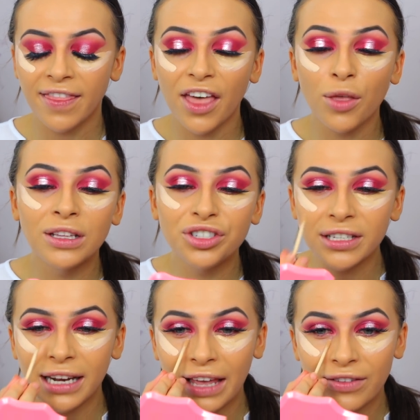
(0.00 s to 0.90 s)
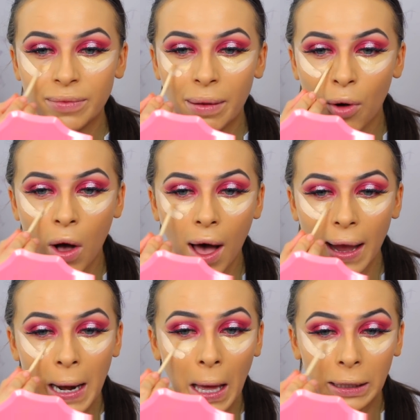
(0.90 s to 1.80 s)
The other one's just going to give us a bit more
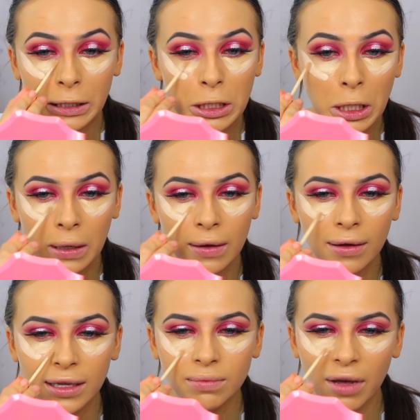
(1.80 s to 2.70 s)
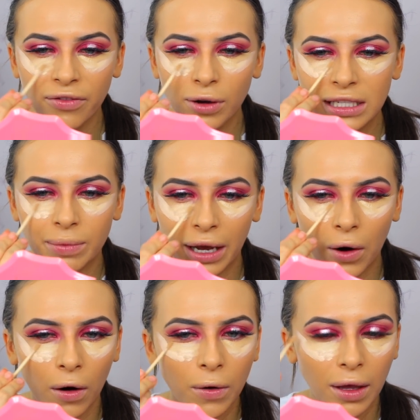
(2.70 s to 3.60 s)
highlight. Is my voice a bit
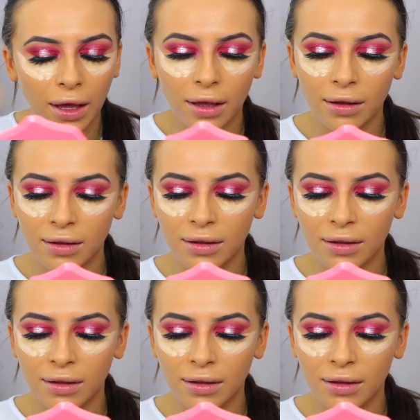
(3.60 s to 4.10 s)
croaky?